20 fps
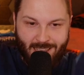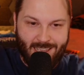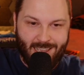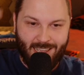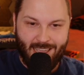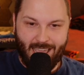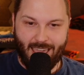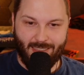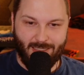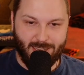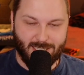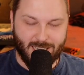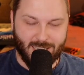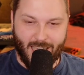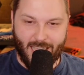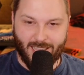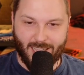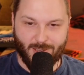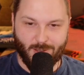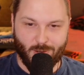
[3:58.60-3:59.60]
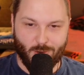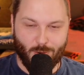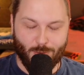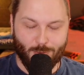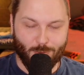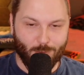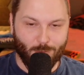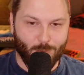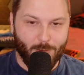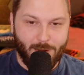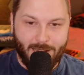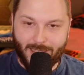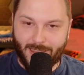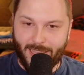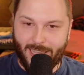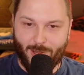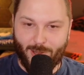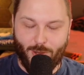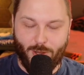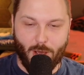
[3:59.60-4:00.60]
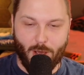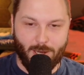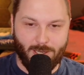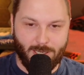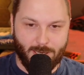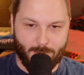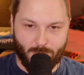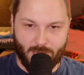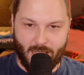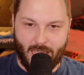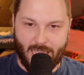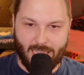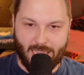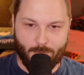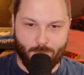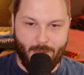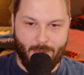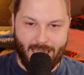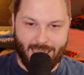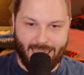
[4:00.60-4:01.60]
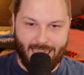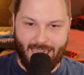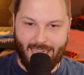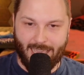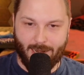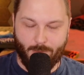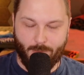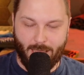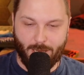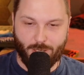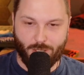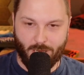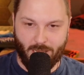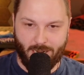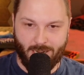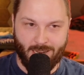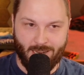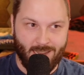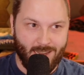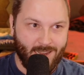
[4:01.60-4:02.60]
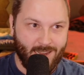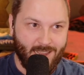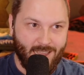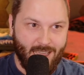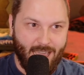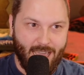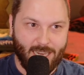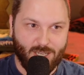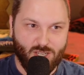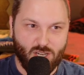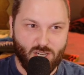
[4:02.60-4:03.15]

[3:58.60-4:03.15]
and this like really Gundam-like mech animation. It